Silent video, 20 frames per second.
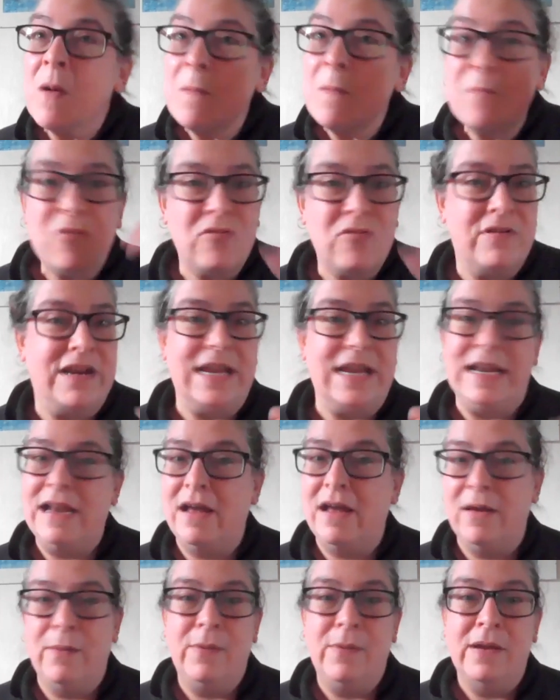pretty
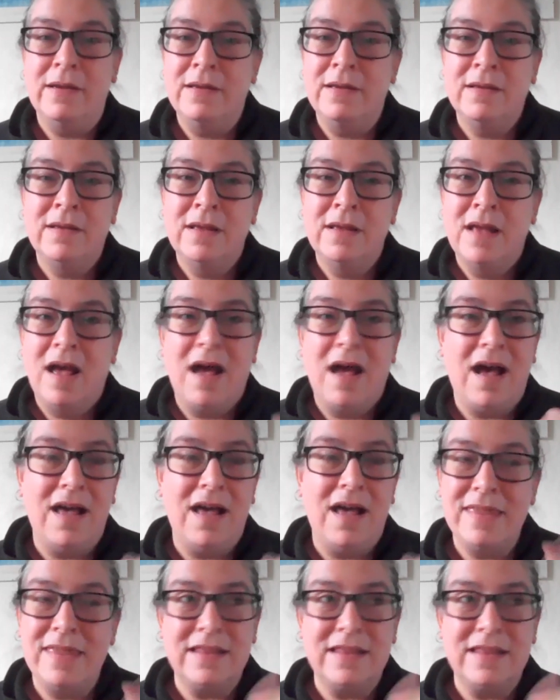low. I
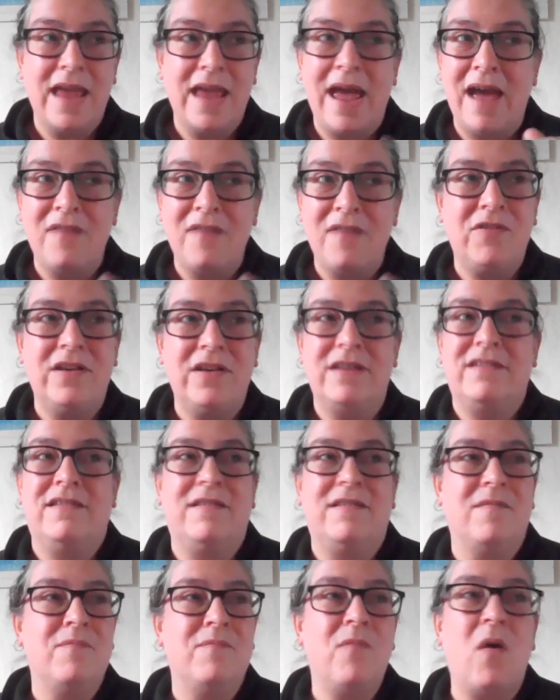think the average
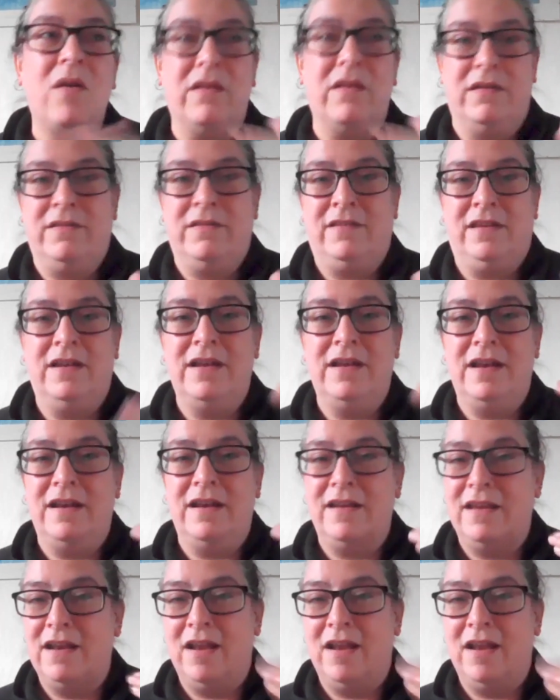mollusk can,